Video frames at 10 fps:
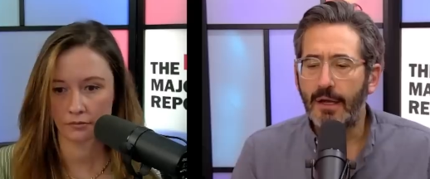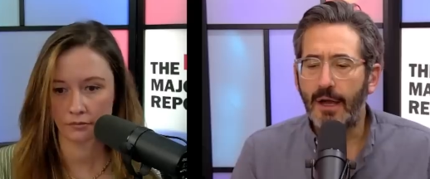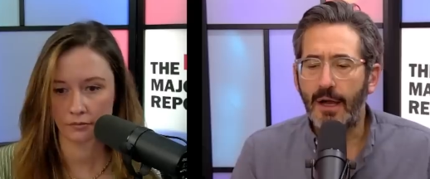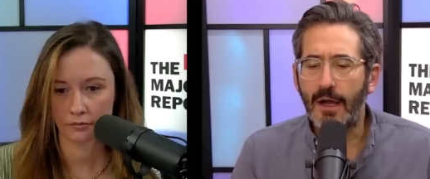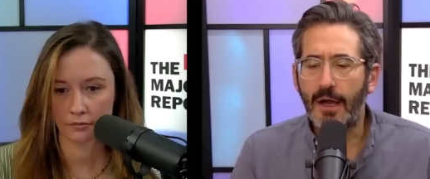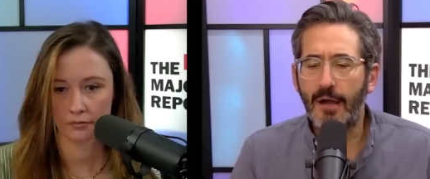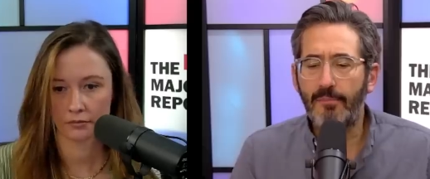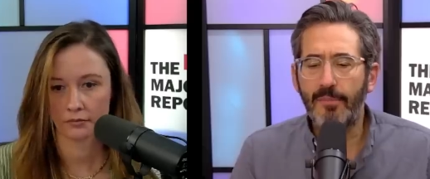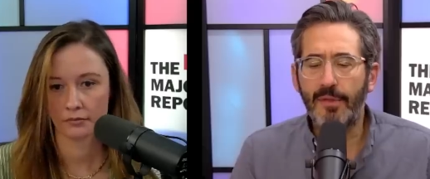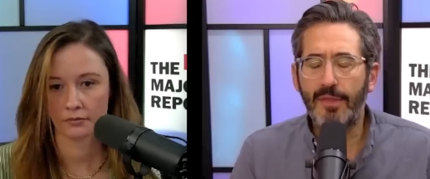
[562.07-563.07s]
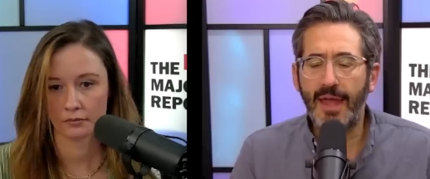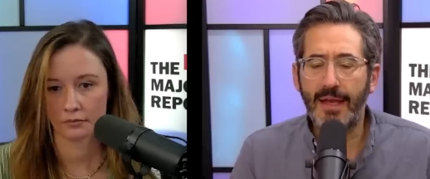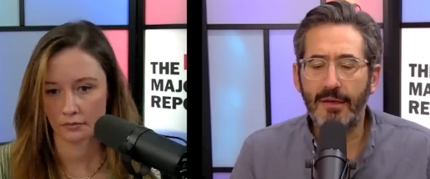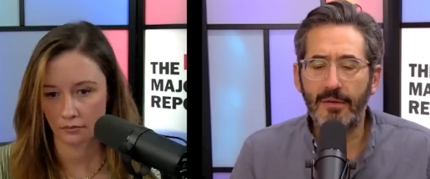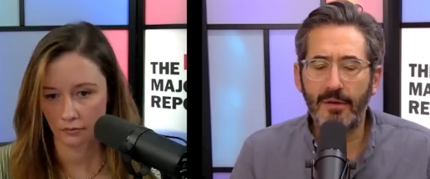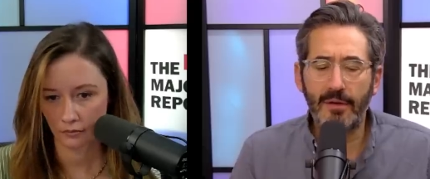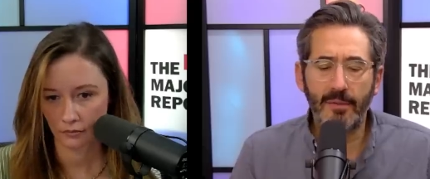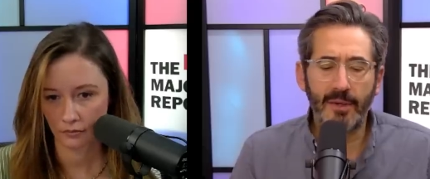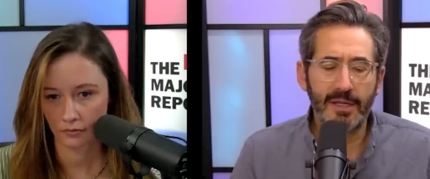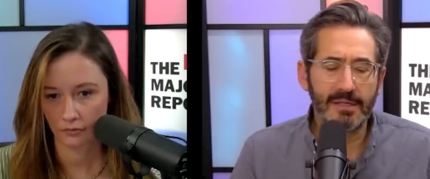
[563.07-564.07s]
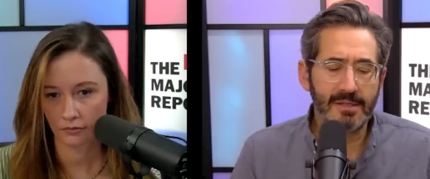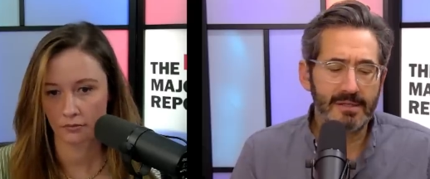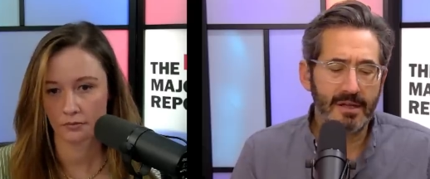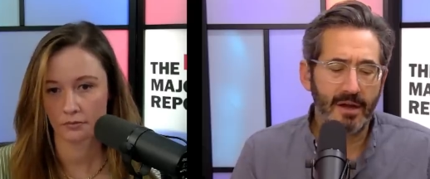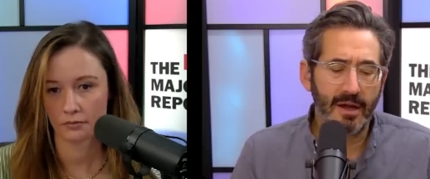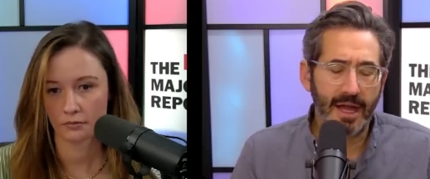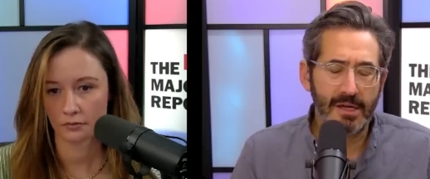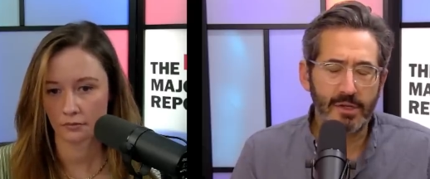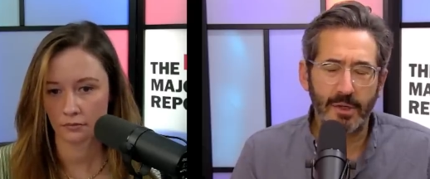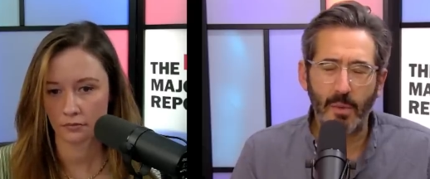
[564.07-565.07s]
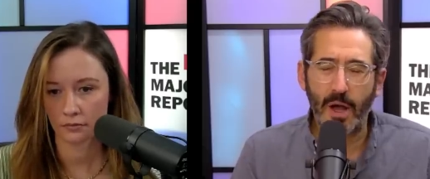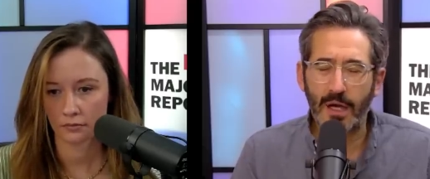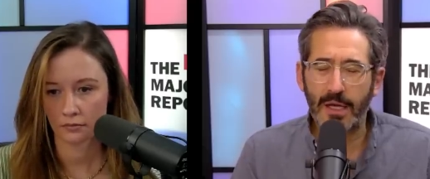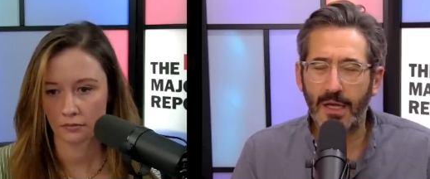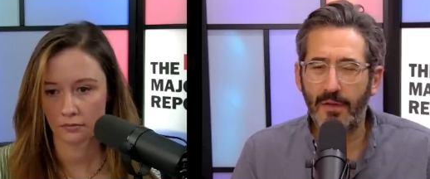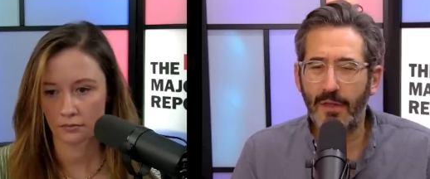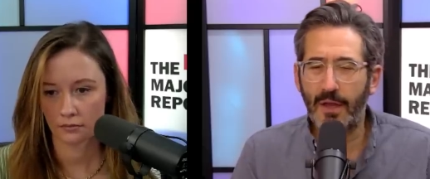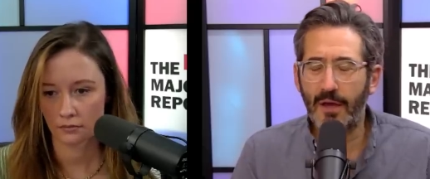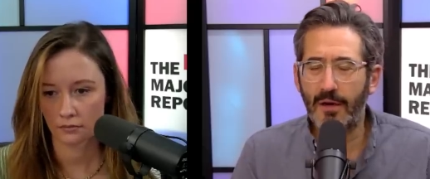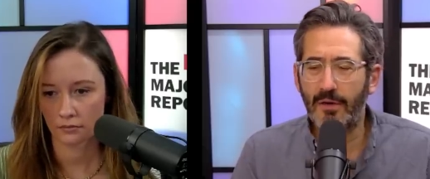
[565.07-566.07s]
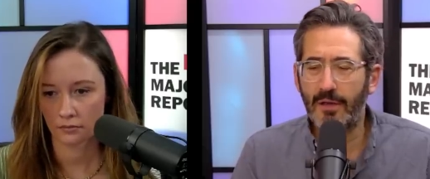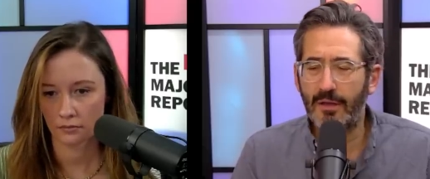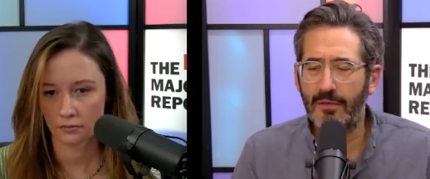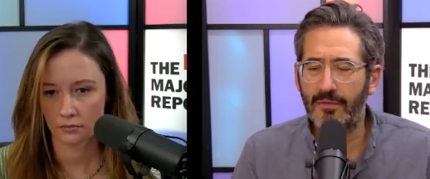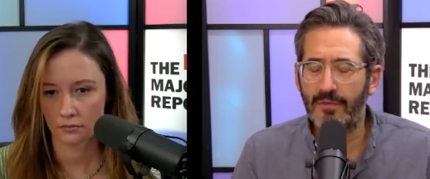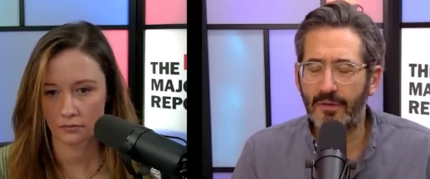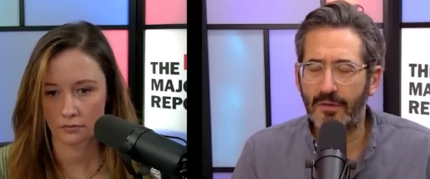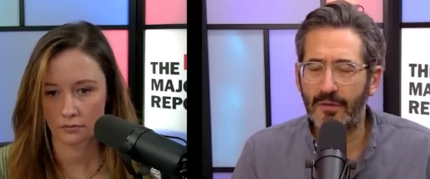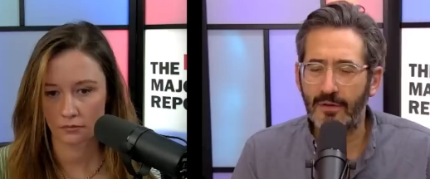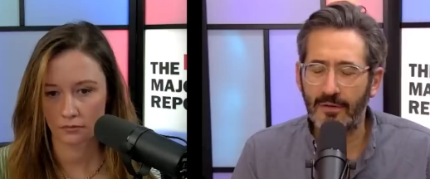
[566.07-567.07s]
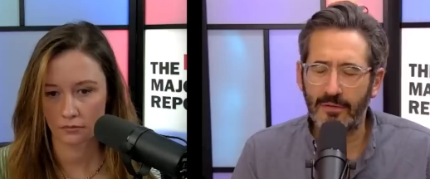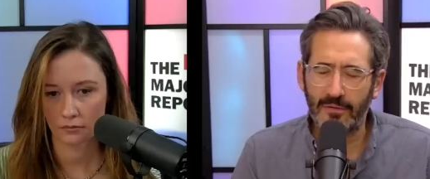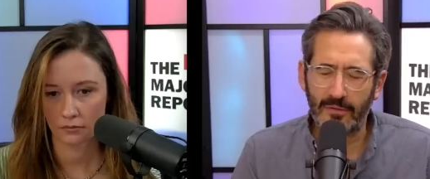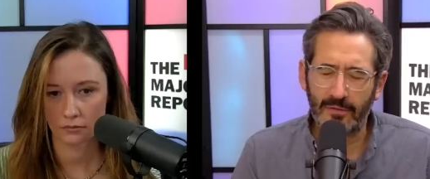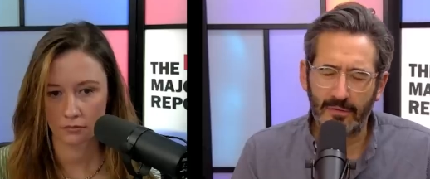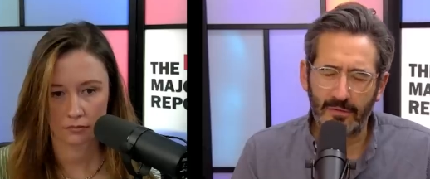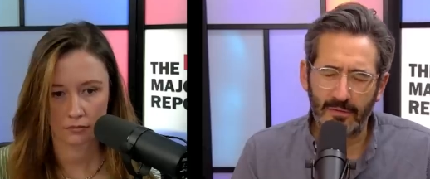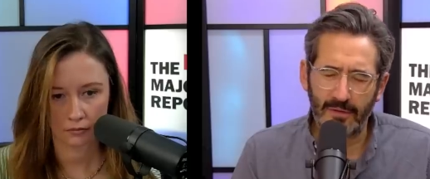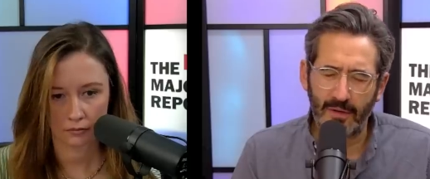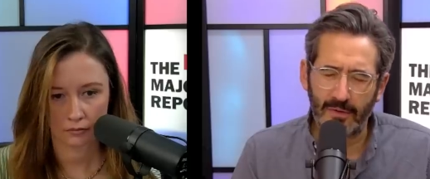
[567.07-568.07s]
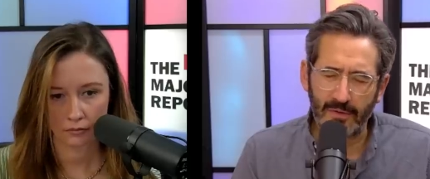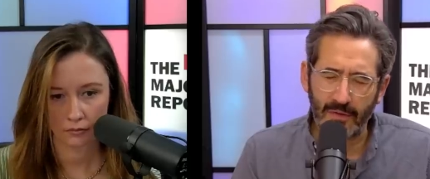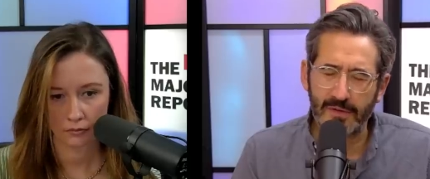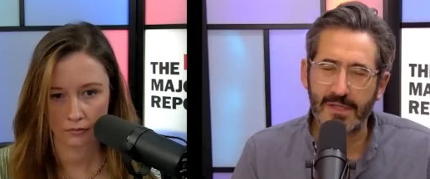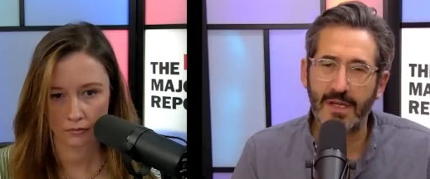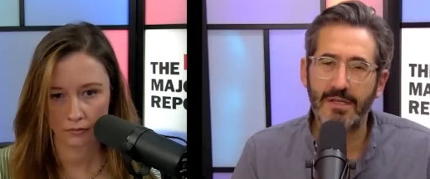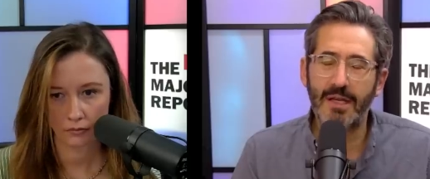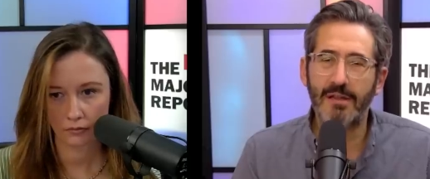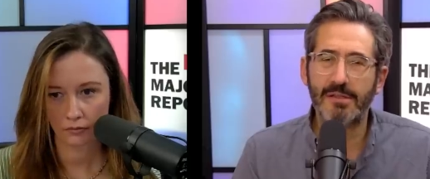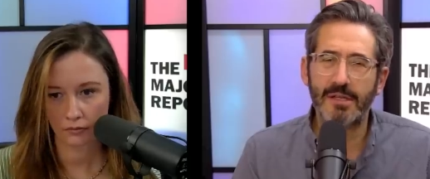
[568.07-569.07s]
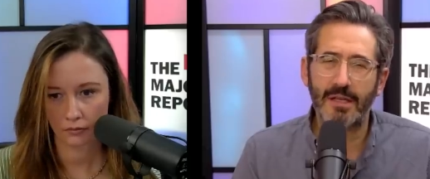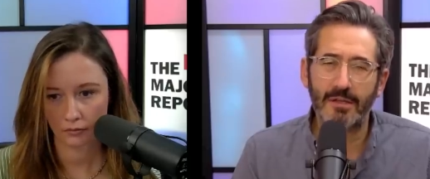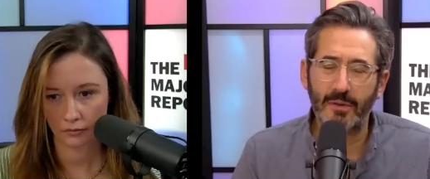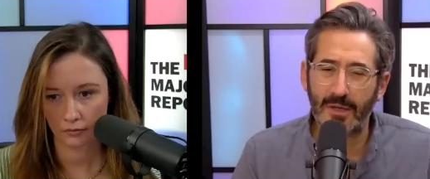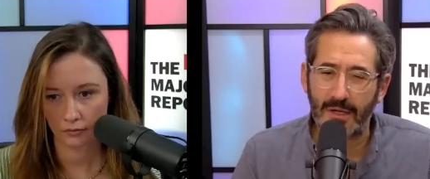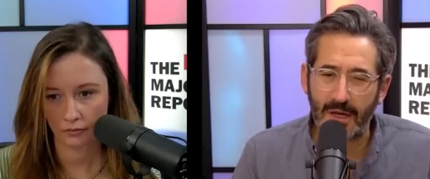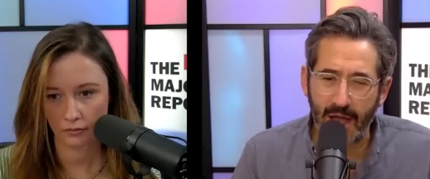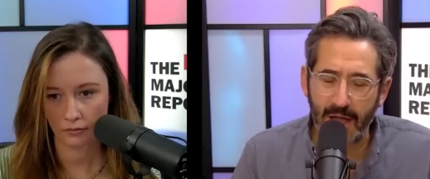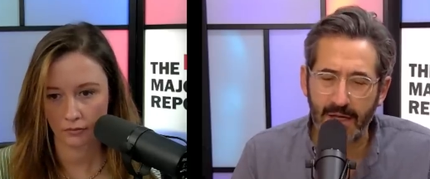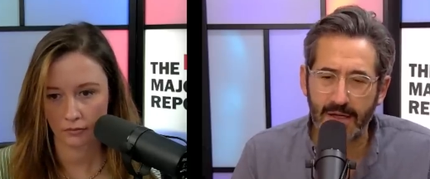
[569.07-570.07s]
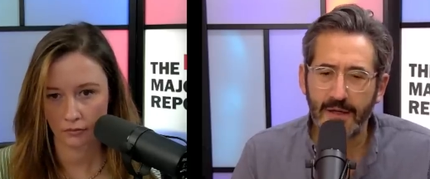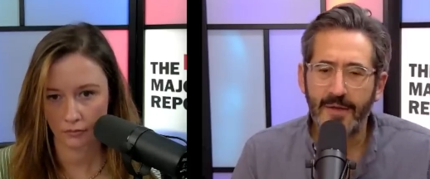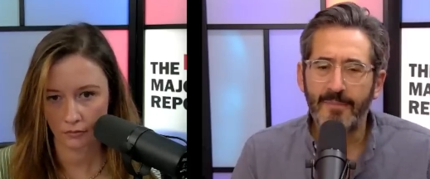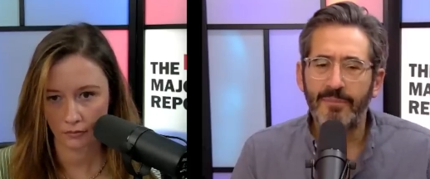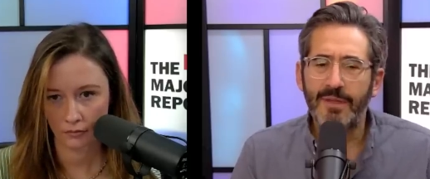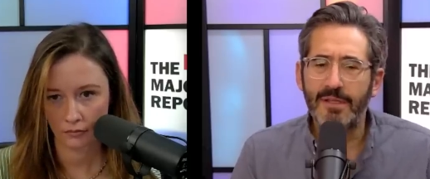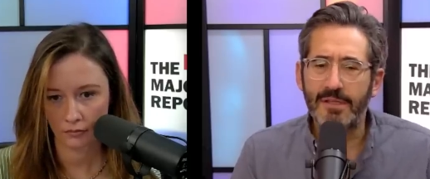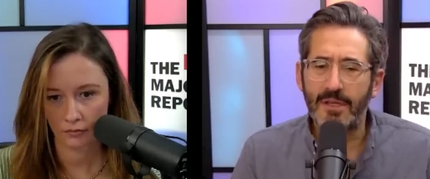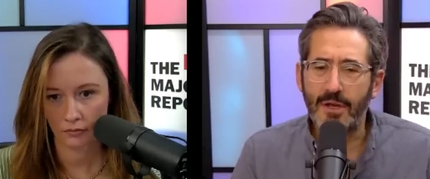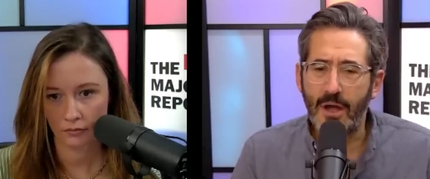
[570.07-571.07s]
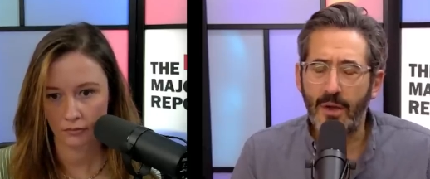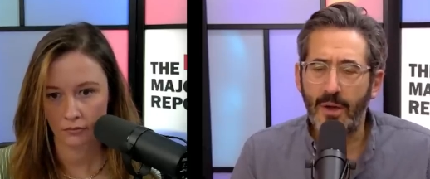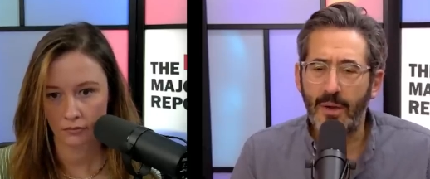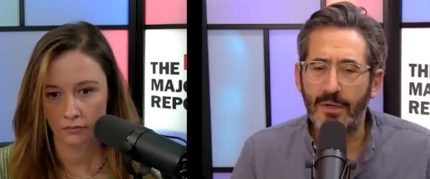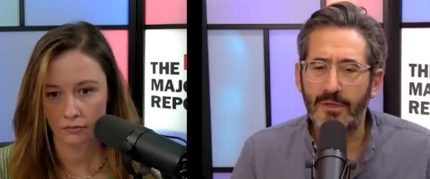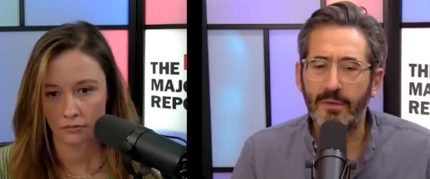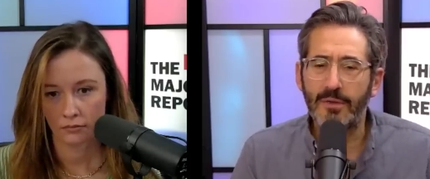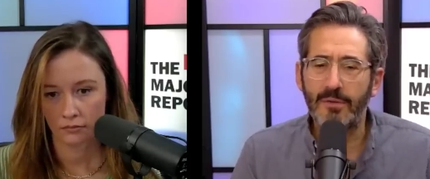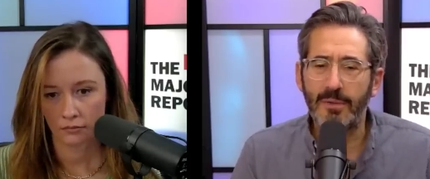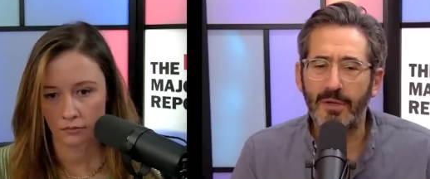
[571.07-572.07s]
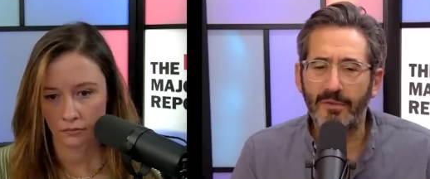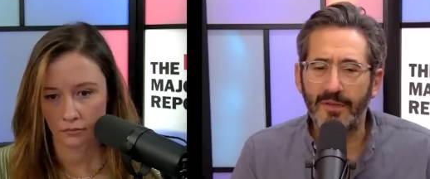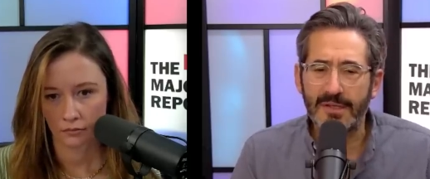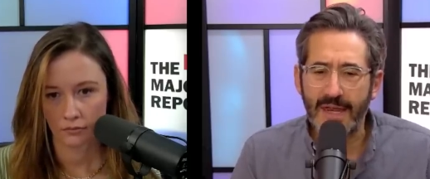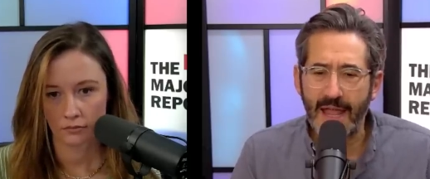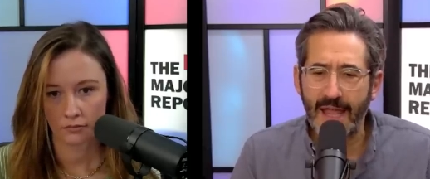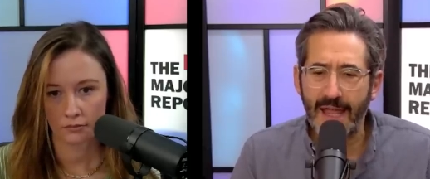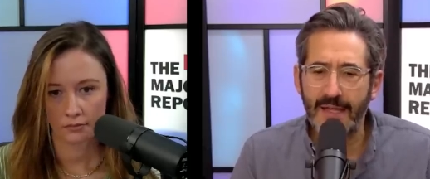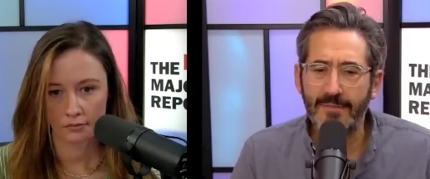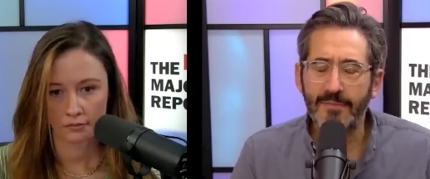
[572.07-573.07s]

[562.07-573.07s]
Speaker 1: Um, then, uh, when he insisted on actually walking in there, his uh, S- Secret Service detail said, "Do it at night." He said, "No, I want to do it in the middle of the day."